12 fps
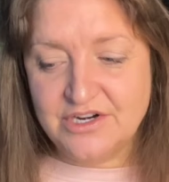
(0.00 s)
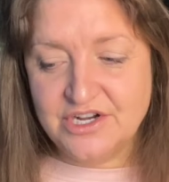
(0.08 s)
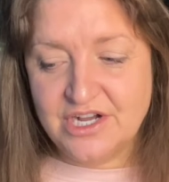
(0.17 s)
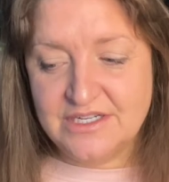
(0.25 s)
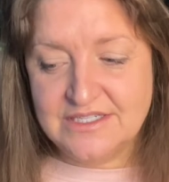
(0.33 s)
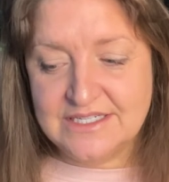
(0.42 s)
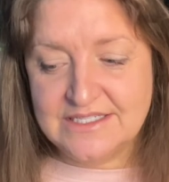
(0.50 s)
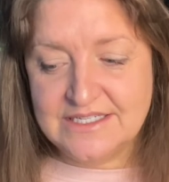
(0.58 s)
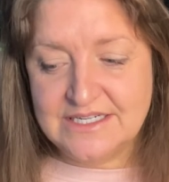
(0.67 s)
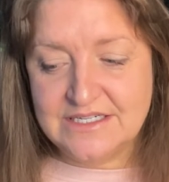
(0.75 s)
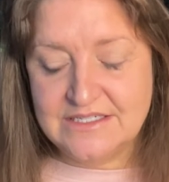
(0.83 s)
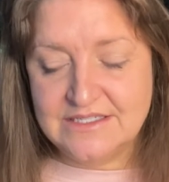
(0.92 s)
context
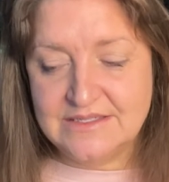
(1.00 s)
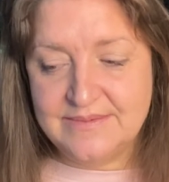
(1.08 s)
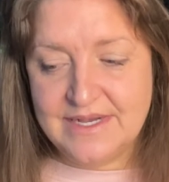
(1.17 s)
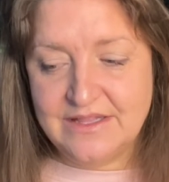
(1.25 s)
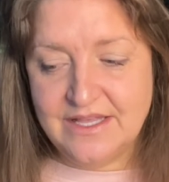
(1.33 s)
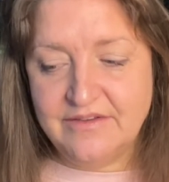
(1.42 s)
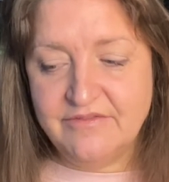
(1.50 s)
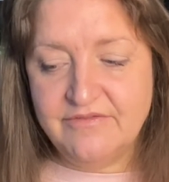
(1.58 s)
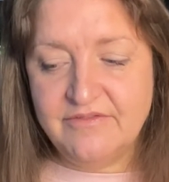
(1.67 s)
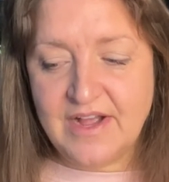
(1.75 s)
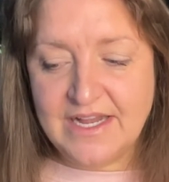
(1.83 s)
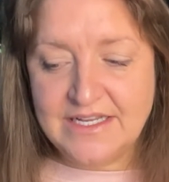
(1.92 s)
here is about like
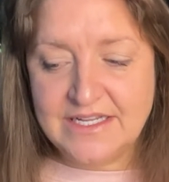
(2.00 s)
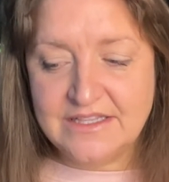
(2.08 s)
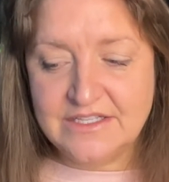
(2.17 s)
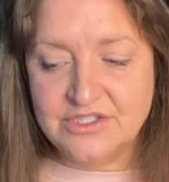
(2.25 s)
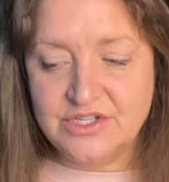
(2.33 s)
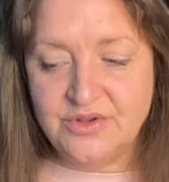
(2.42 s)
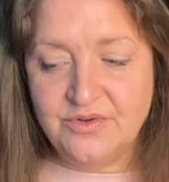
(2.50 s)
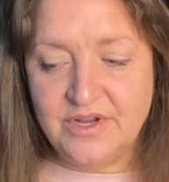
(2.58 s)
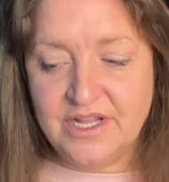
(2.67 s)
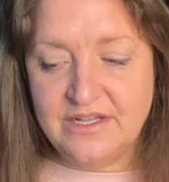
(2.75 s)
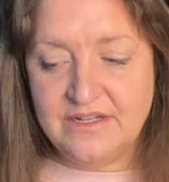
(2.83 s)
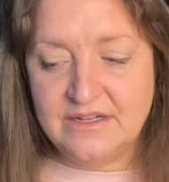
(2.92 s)
finding the tune
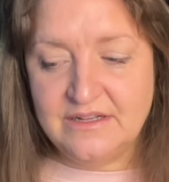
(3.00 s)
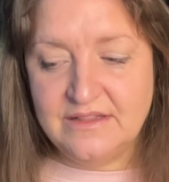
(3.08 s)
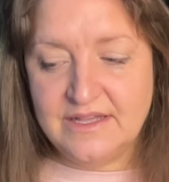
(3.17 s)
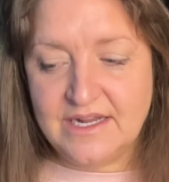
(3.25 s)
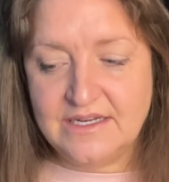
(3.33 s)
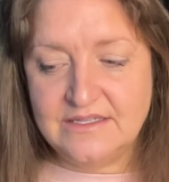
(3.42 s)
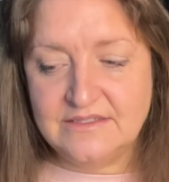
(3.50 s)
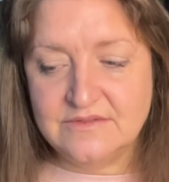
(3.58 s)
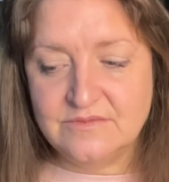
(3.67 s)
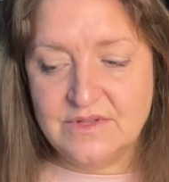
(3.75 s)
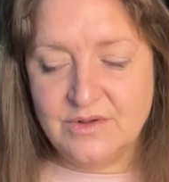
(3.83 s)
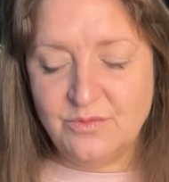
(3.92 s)
in that
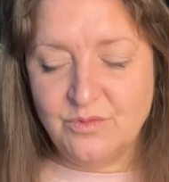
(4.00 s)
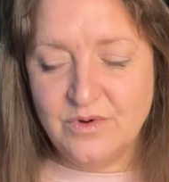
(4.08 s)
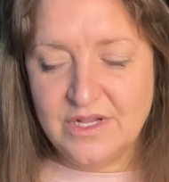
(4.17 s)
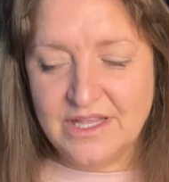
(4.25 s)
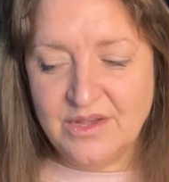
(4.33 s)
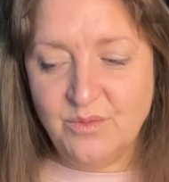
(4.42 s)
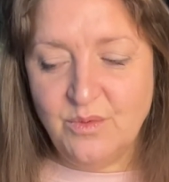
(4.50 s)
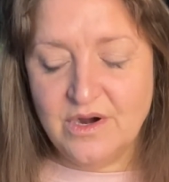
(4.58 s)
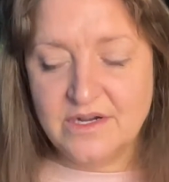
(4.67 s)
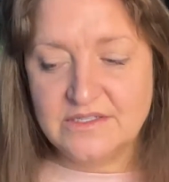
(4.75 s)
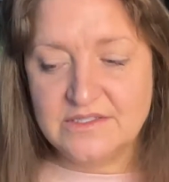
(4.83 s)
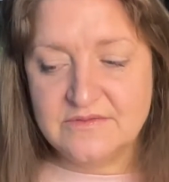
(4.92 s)
really
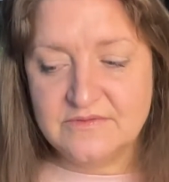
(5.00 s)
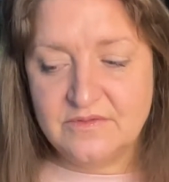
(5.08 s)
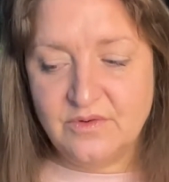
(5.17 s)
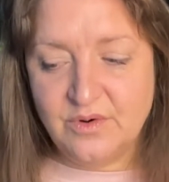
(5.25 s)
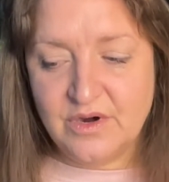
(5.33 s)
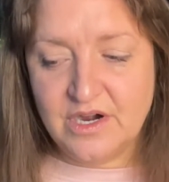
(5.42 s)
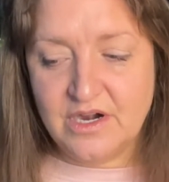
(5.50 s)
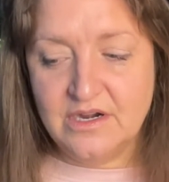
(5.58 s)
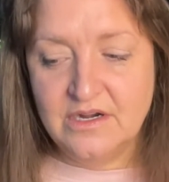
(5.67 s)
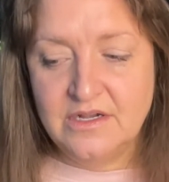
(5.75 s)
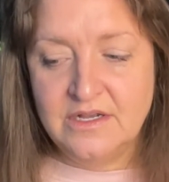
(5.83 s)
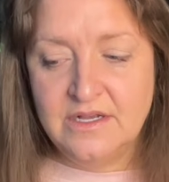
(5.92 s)
works
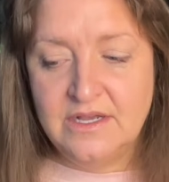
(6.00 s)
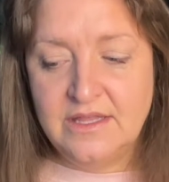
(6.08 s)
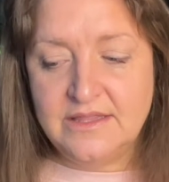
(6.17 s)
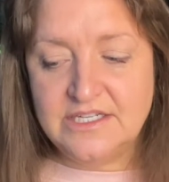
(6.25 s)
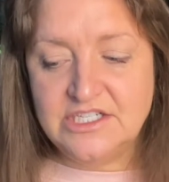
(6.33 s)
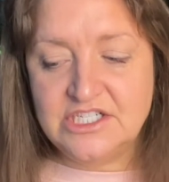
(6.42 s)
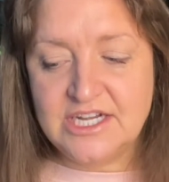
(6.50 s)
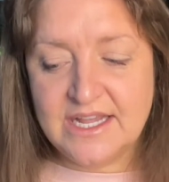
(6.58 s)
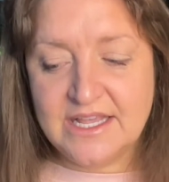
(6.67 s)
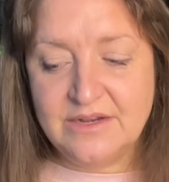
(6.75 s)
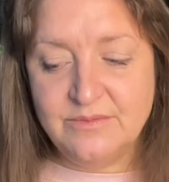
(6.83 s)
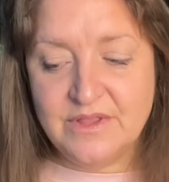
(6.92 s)
for the
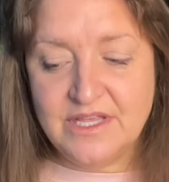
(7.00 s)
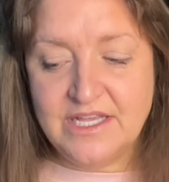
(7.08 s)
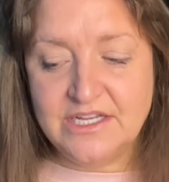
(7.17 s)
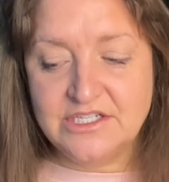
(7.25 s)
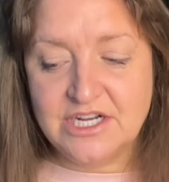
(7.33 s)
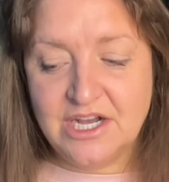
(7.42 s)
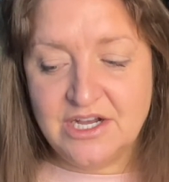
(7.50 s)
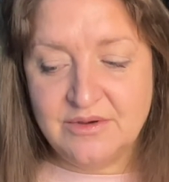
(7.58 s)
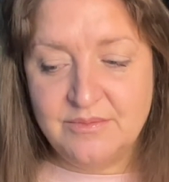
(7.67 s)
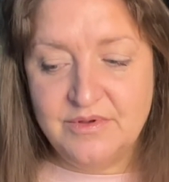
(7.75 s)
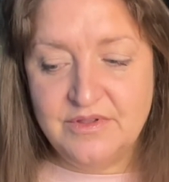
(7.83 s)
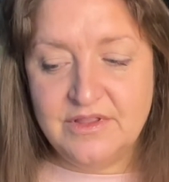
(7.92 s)
check-in with each
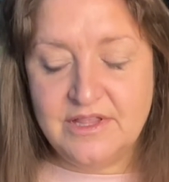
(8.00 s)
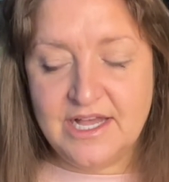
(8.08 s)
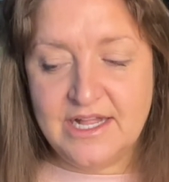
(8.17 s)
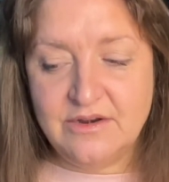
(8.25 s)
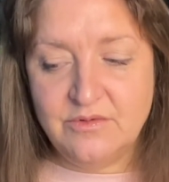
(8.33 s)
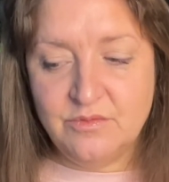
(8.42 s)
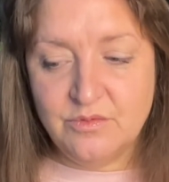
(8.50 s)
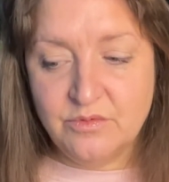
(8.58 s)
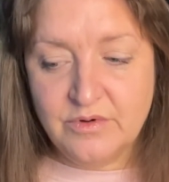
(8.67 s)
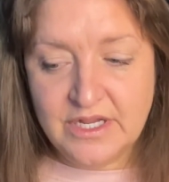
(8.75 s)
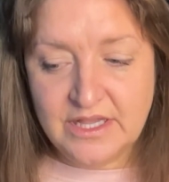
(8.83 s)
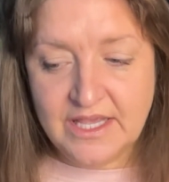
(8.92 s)
hub that
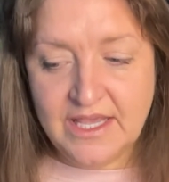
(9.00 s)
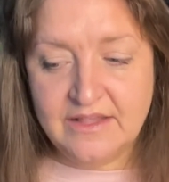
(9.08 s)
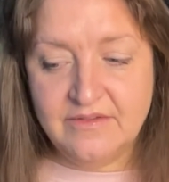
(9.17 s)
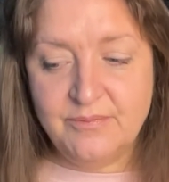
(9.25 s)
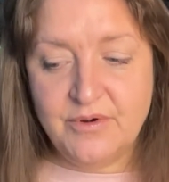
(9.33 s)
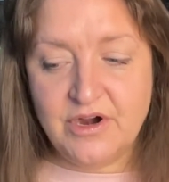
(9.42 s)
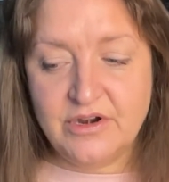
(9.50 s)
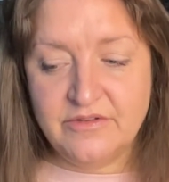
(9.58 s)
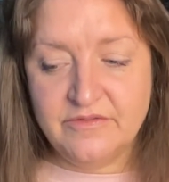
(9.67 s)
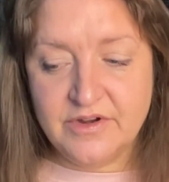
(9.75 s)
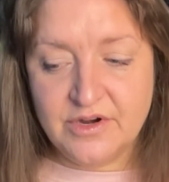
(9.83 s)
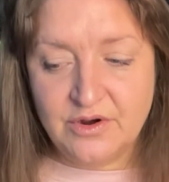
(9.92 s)
really is part
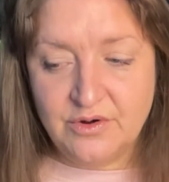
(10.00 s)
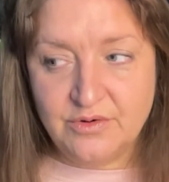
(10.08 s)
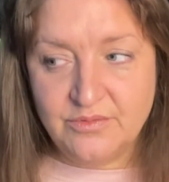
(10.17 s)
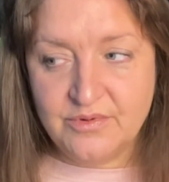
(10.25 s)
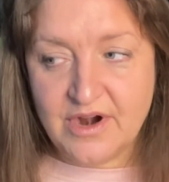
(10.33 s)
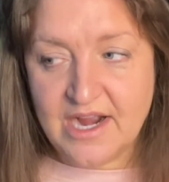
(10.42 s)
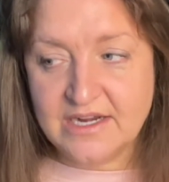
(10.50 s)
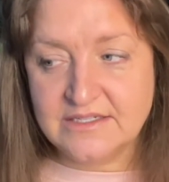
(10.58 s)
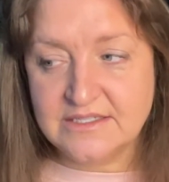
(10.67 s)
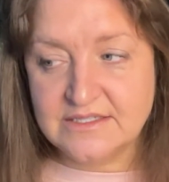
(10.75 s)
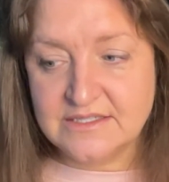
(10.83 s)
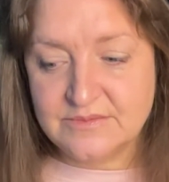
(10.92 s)
of your own
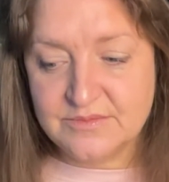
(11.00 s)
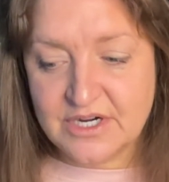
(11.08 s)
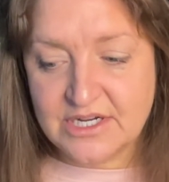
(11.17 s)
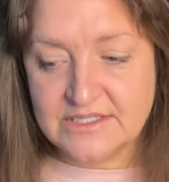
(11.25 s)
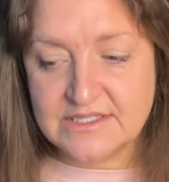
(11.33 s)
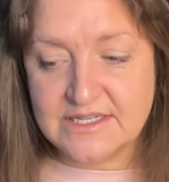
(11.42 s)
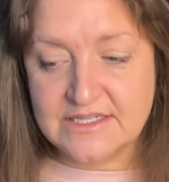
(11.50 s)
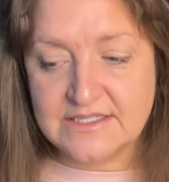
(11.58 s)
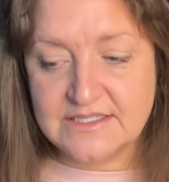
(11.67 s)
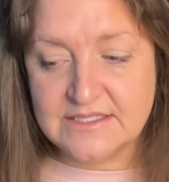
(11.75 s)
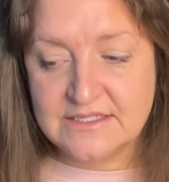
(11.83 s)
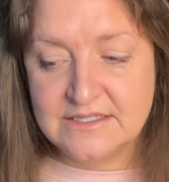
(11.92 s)
practice and process.